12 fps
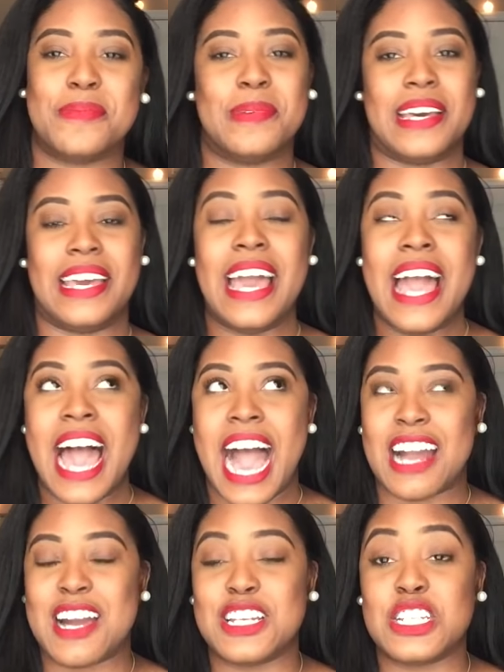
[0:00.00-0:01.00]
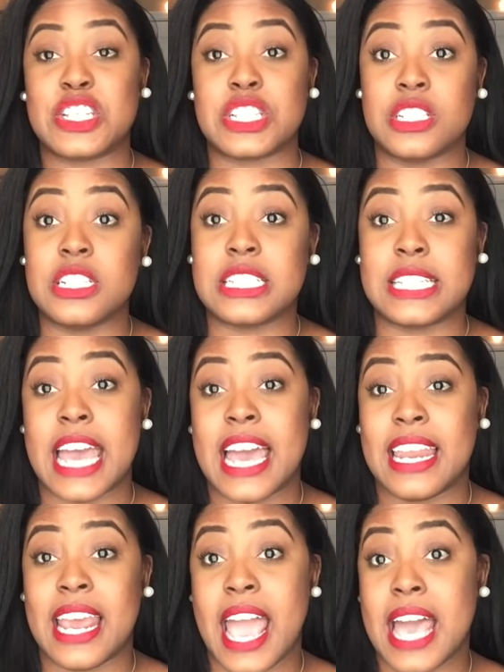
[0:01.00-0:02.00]
but I kind of just looked at
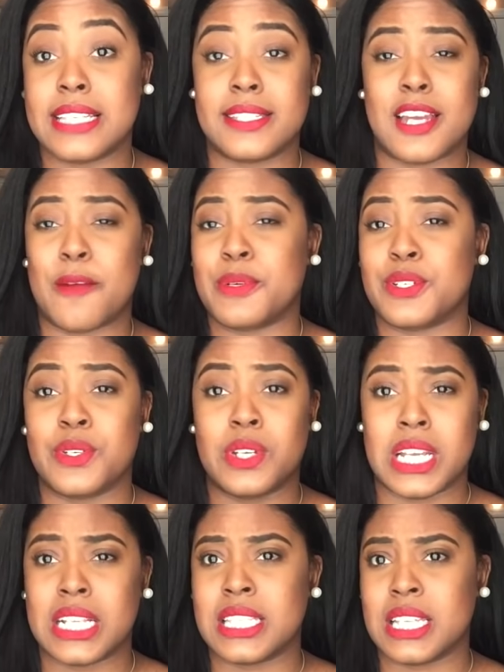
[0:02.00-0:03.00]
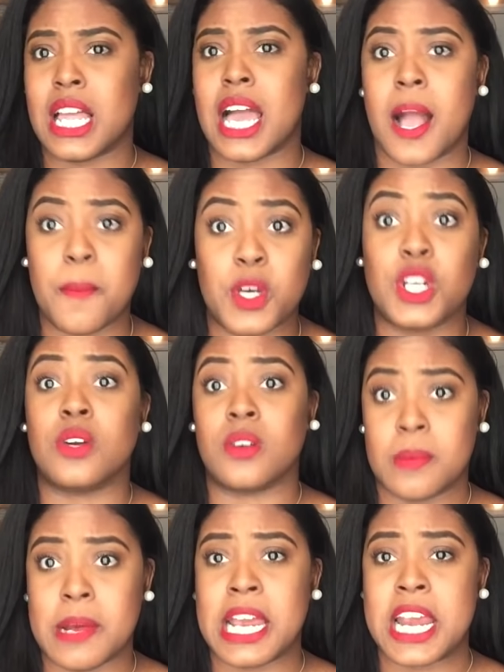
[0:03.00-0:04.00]
it as an opportunity to, like, I'm going to grow
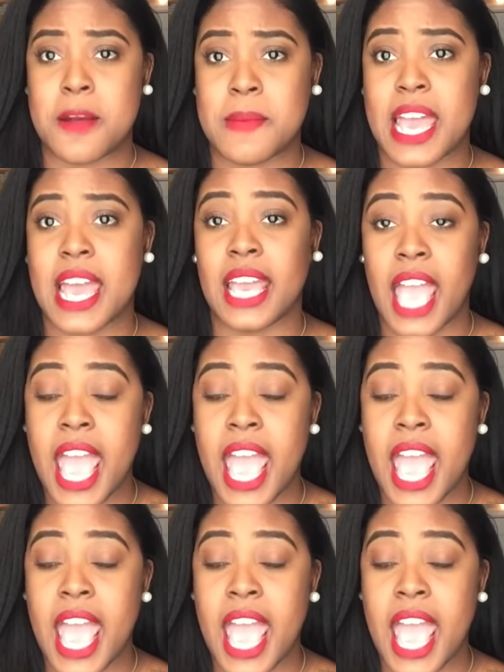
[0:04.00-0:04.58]
my hair back.